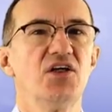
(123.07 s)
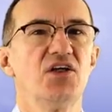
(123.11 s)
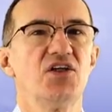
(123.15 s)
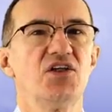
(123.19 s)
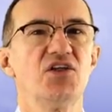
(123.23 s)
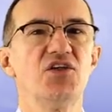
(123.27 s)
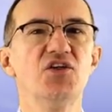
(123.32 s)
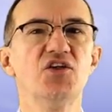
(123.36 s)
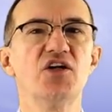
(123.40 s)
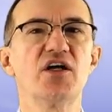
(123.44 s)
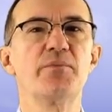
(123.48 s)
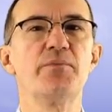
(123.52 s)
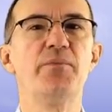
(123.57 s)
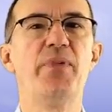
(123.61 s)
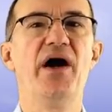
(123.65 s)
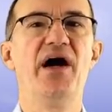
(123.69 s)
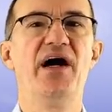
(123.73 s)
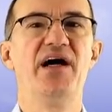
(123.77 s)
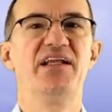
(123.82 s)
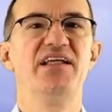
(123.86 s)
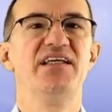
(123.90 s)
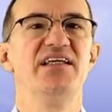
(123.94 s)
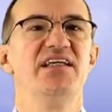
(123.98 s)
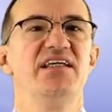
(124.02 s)
your
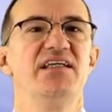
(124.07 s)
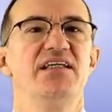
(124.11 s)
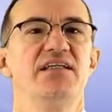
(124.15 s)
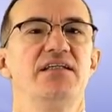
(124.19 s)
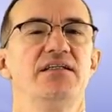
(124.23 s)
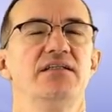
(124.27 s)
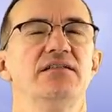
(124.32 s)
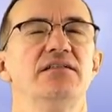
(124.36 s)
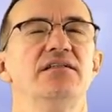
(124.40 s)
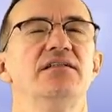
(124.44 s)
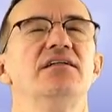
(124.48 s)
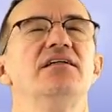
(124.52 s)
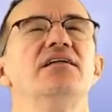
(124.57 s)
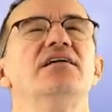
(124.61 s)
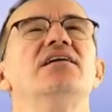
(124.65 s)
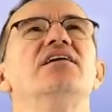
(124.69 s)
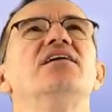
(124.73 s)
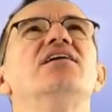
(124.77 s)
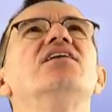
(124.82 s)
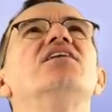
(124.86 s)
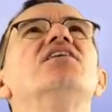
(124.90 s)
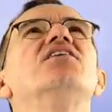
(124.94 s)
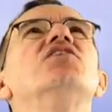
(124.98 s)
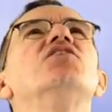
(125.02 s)
body,
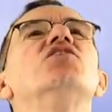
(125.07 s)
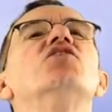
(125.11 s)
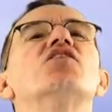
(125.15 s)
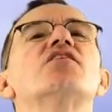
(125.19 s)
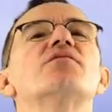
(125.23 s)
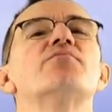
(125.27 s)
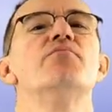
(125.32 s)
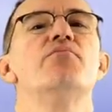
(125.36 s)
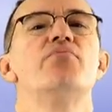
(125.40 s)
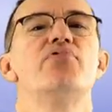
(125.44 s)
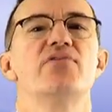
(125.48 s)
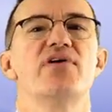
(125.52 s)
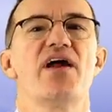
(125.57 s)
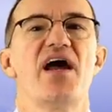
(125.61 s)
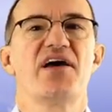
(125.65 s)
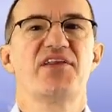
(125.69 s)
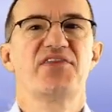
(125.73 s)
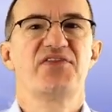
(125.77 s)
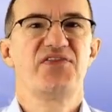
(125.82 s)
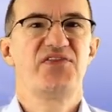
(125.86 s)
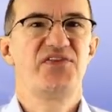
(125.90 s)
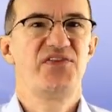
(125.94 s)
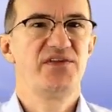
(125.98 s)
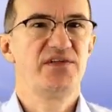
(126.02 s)
your
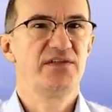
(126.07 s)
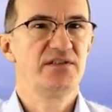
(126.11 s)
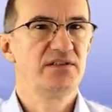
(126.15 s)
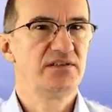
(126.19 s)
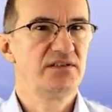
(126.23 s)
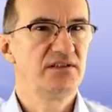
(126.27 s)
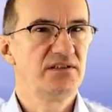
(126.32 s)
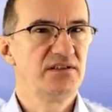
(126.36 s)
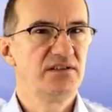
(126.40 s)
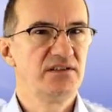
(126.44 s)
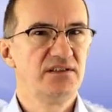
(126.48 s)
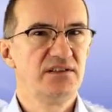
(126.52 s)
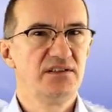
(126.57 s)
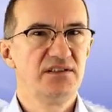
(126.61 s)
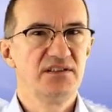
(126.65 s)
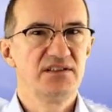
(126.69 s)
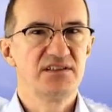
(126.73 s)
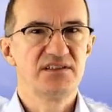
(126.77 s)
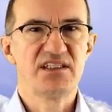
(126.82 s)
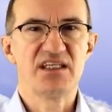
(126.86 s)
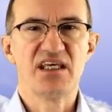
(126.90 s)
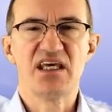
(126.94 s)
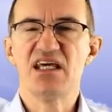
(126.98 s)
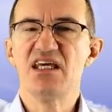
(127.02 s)
breath,
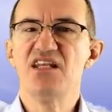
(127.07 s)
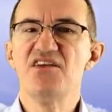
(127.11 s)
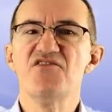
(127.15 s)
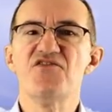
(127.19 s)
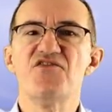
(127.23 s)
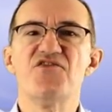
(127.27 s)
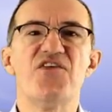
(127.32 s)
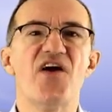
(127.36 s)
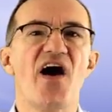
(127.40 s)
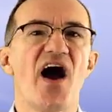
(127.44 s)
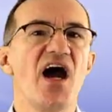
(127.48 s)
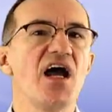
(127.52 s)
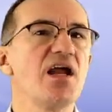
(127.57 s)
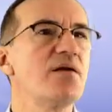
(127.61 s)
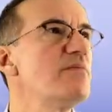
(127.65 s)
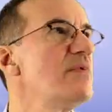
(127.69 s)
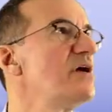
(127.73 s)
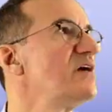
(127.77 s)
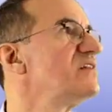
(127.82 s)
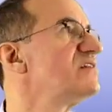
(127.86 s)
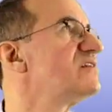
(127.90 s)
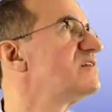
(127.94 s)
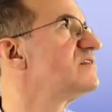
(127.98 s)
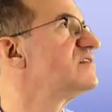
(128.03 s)
the
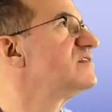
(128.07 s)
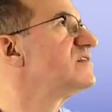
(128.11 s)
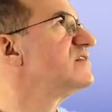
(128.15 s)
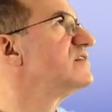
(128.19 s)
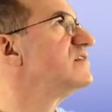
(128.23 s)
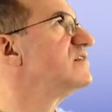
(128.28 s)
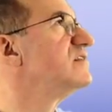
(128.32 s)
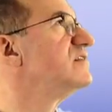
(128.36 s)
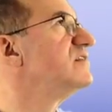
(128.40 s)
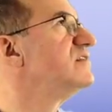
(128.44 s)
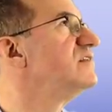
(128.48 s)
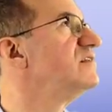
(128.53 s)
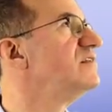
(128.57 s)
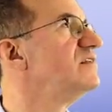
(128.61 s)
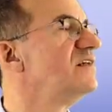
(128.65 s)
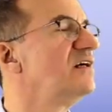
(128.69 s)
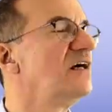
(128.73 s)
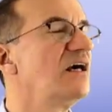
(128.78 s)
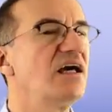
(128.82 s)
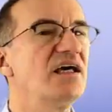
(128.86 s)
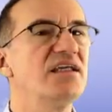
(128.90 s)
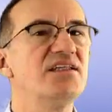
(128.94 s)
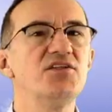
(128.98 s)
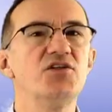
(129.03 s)
environment,
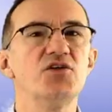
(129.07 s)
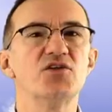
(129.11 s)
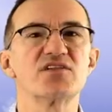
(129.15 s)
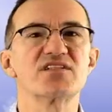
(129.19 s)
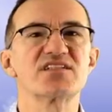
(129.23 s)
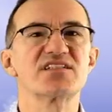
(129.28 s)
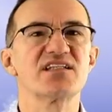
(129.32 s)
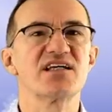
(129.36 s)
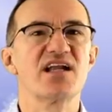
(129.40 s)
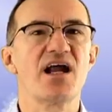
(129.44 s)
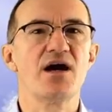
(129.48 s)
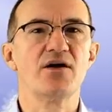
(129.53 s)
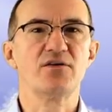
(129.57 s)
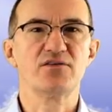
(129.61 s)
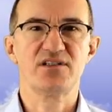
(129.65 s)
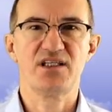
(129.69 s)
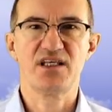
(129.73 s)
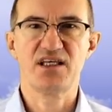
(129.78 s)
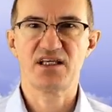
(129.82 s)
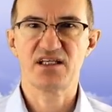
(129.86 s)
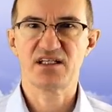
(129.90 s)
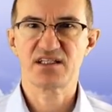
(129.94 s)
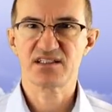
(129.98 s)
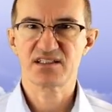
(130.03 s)
and your
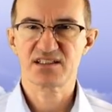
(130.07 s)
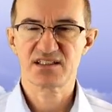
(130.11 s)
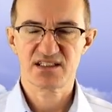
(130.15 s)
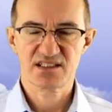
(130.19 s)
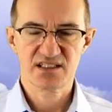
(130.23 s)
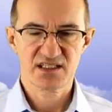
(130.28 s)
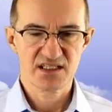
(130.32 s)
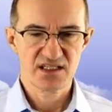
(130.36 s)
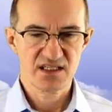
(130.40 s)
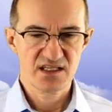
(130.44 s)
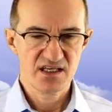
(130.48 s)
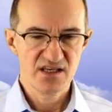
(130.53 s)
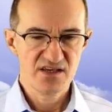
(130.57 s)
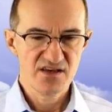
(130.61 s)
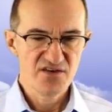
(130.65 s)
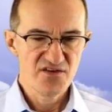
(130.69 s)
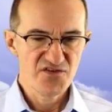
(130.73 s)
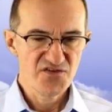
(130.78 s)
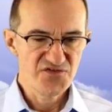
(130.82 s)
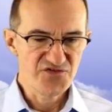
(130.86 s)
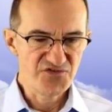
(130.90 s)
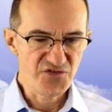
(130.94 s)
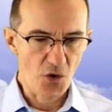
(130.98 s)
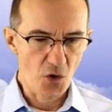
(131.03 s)
surroundings.
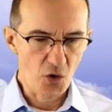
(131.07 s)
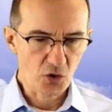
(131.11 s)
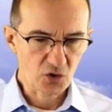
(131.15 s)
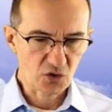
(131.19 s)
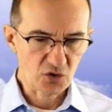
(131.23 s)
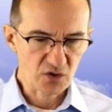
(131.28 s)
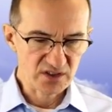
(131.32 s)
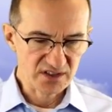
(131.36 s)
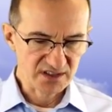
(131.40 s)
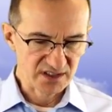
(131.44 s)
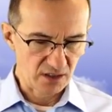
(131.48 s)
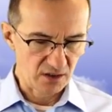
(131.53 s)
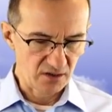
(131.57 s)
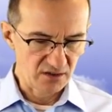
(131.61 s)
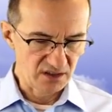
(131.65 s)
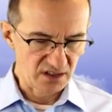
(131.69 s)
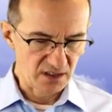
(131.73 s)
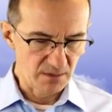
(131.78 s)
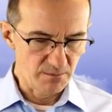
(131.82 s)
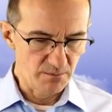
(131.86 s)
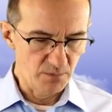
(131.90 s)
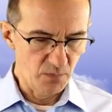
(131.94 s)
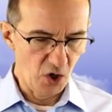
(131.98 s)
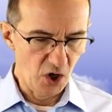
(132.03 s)
Focus on the
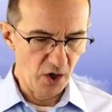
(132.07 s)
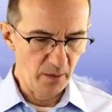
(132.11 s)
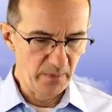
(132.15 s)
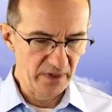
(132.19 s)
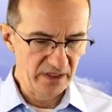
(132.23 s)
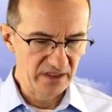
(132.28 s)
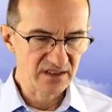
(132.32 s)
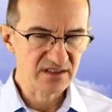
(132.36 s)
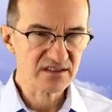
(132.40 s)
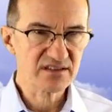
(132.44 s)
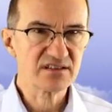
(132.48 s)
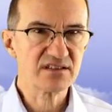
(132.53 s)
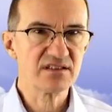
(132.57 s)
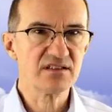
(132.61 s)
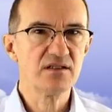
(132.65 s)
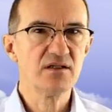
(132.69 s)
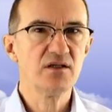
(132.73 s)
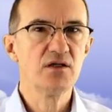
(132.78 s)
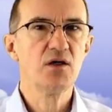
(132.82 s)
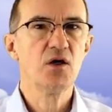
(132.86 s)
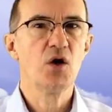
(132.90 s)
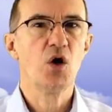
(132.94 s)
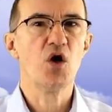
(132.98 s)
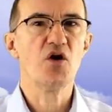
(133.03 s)
moment
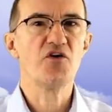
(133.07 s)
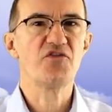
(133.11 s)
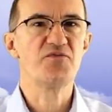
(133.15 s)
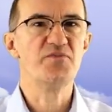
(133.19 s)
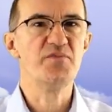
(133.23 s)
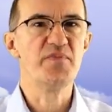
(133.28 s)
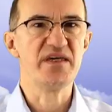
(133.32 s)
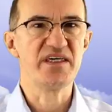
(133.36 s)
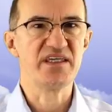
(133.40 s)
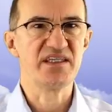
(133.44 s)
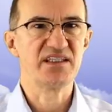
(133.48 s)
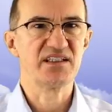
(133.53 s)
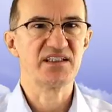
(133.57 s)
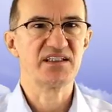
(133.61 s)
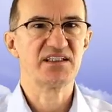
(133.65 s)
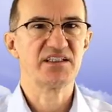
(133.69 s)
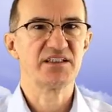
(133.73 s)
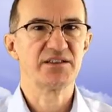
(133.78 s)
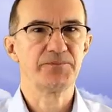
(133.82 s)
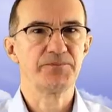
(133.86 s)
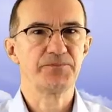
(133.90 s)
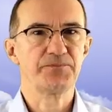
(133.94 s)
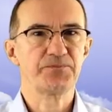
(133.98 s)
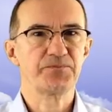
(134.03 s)
of being.
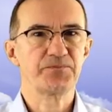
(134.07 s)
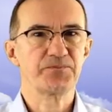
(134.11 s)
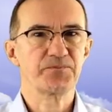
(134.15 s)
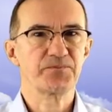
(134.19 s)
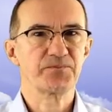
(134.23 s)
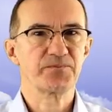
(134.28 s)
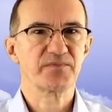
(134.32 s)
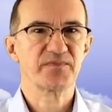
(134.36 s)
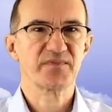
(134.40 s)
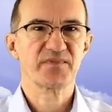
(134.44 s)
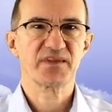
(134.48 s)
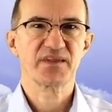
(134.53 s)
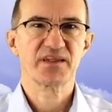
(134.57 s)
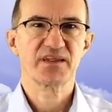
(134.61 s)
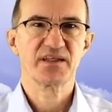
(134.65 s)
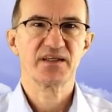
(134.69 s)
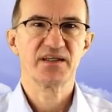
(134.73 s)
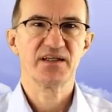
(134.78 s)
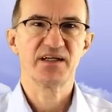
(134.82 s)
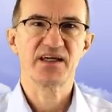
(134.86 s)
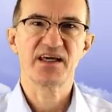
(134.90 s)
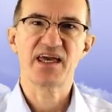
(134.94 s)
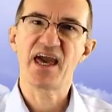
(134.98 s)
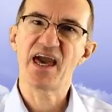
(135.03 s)

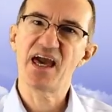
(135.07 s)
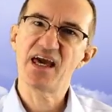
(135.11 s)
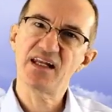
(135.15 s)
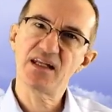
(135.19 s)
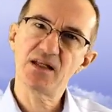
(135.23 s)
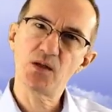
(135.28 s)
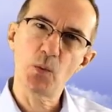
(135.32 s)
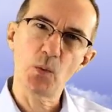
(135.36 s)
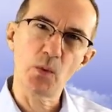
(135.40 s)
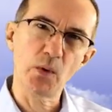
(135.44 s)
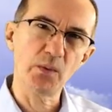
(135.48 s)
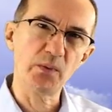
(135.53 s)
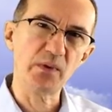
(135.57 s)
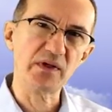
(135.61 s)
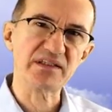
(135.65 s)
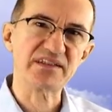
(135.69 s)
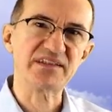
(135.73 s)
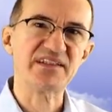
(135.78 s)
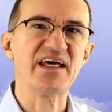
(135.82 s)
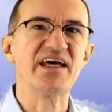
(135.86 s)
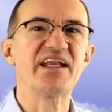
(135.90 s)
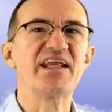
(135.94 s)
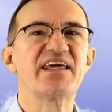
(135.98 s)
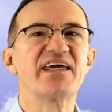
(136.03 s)
Again, we will
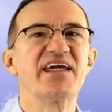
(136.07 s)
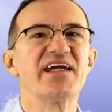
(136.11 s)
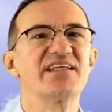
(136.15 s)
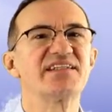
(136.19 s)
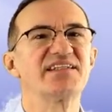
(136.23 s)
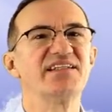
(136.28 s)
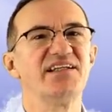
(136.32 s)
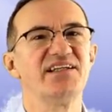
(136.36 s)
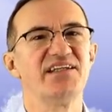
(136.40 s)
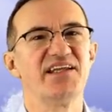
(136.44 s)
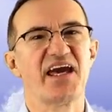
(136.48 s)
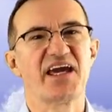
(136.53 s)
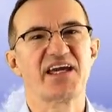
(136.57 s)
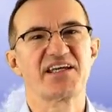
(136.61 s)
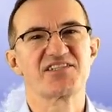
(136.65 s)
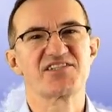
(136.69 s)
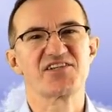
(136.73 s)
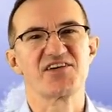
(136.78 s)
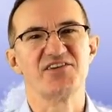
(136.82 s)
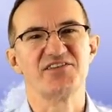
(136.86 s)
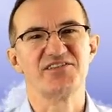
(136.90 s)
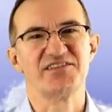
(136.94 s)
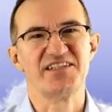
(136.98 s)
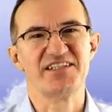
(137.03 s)
dedicate a
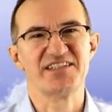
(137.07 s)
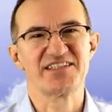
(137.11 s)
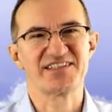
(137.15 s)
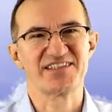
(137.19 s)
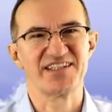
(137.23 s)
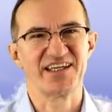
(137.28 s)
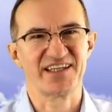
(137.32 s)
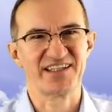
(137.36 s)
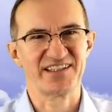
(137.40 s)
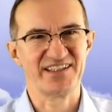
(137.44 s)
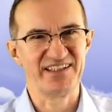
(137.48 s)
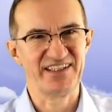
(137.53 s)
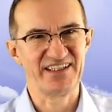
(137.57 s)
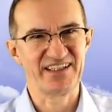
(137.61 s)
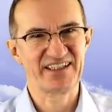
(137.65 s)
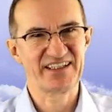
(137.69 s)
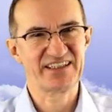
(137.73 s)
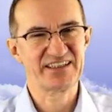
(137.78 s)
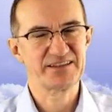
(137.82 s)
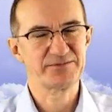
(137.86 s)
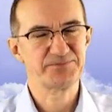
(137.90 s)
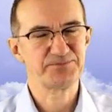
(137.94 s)
lecture on this technique.